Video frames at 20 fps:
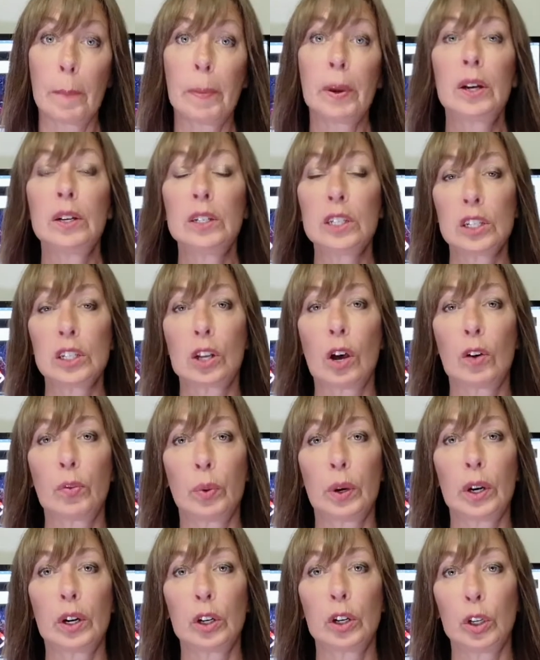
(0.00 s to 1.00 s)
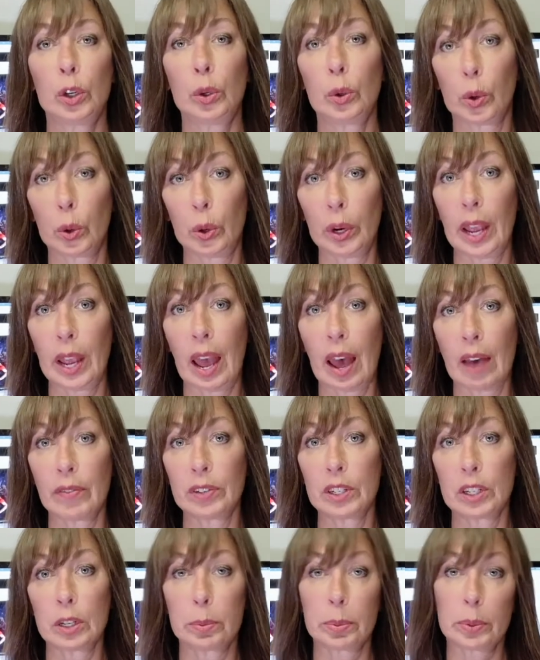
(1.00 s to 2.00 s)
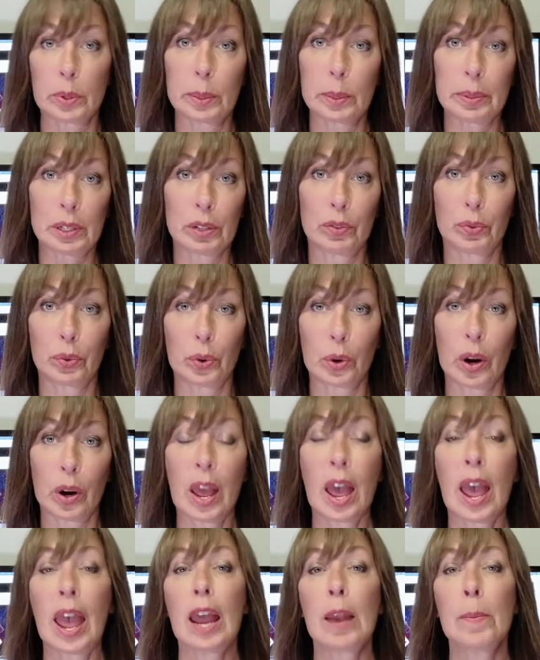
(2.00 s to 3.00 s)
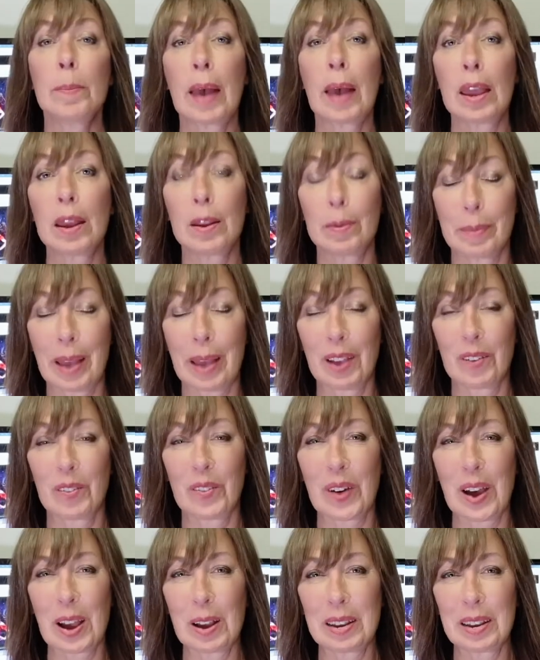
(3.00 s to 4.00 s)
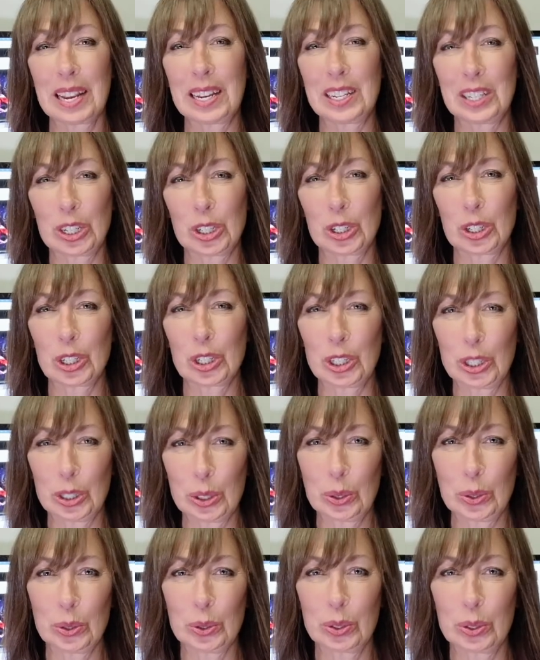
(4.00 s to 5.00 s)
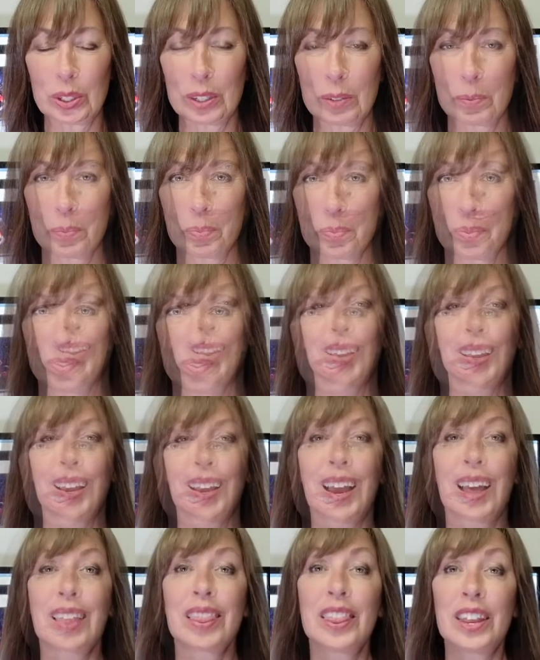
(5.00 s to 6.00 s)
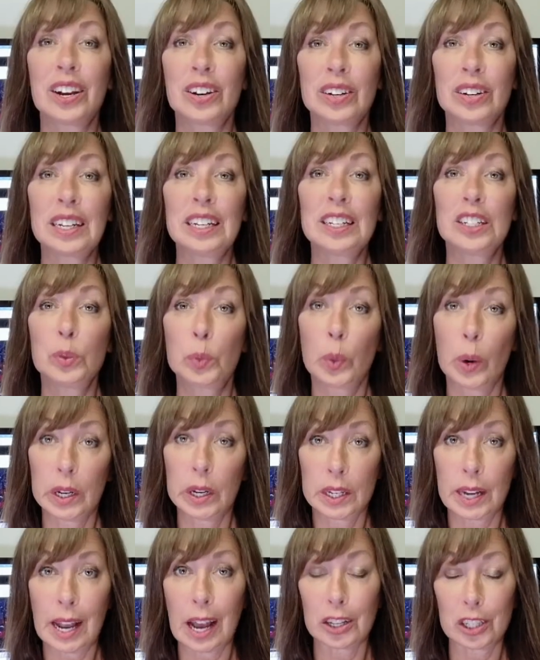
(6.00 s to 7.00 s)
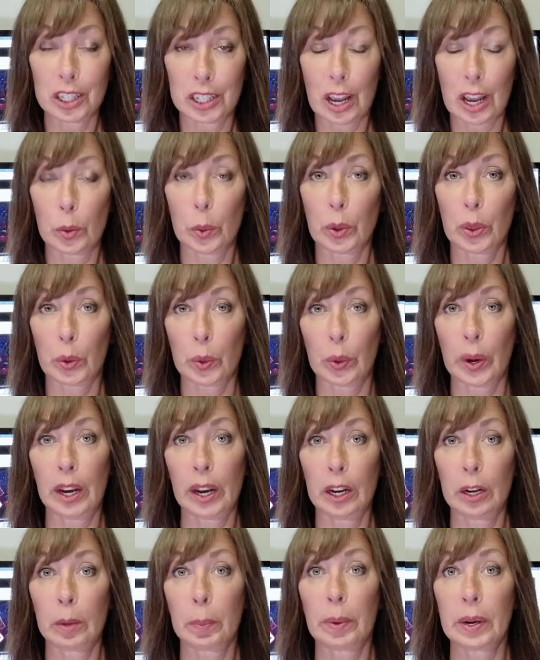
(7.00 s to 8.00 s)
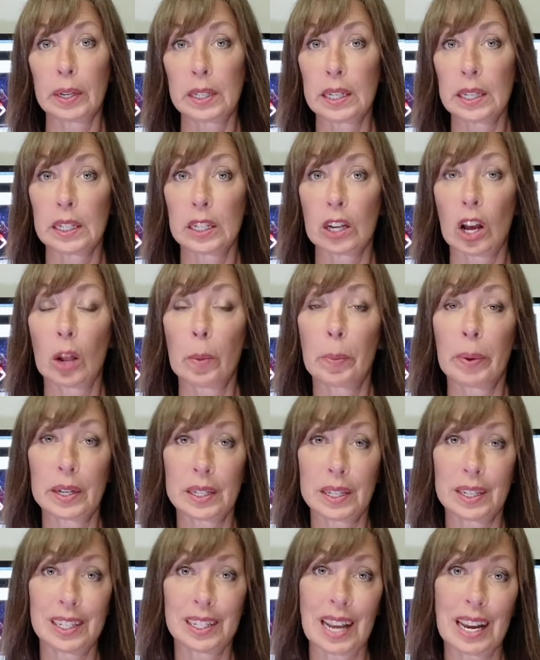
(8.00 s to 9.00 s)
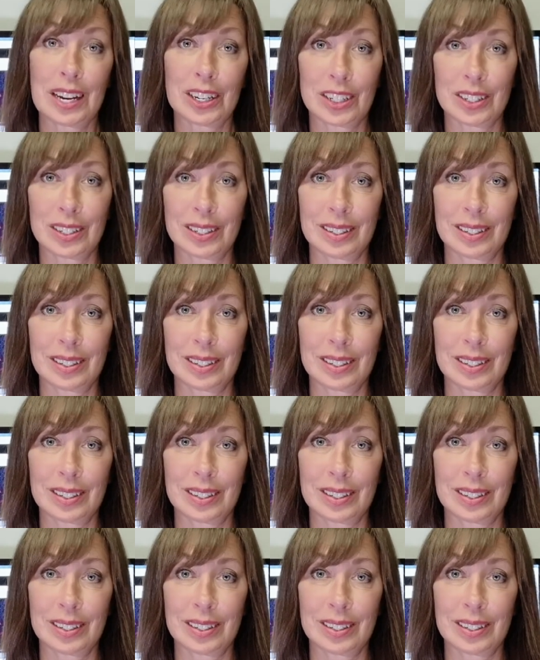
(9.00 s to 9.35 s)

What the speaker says: in a software you already have a subscription for and may find easier to use. There is one downside with creating a Prezi style presentation.